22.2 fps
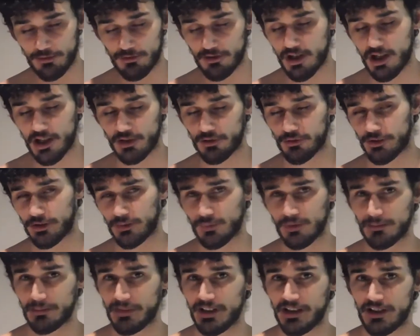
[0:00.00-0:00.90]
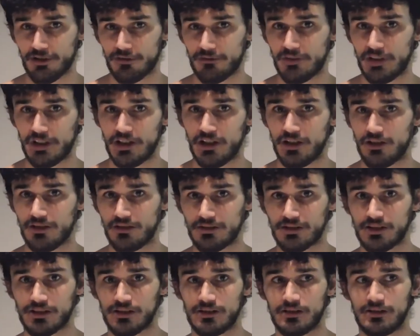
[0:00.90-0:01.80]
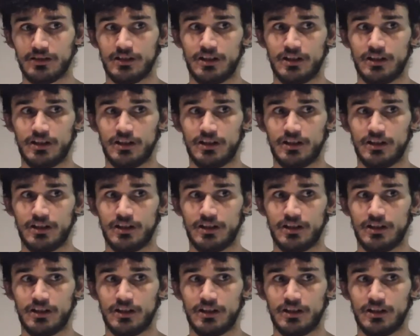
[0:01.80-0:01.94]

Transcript: on or in one of my other videos.